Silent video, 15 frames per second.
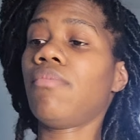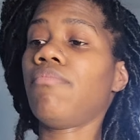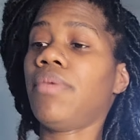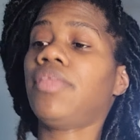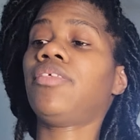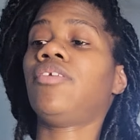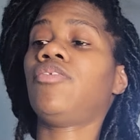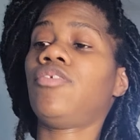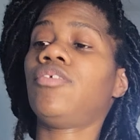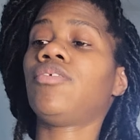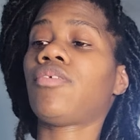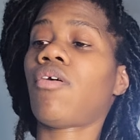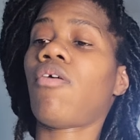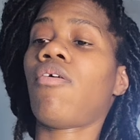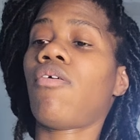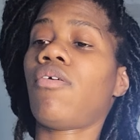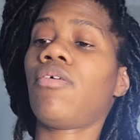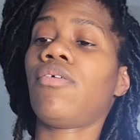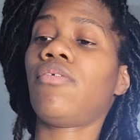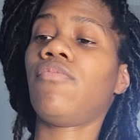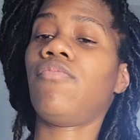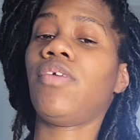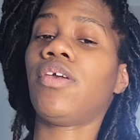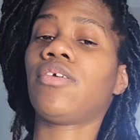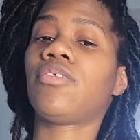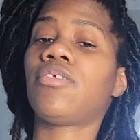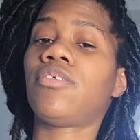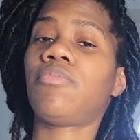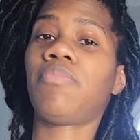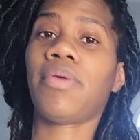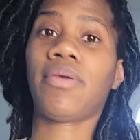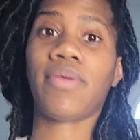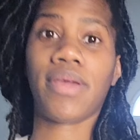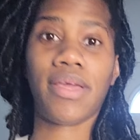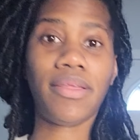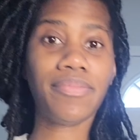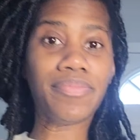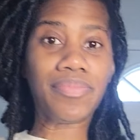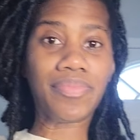messages are via spirit.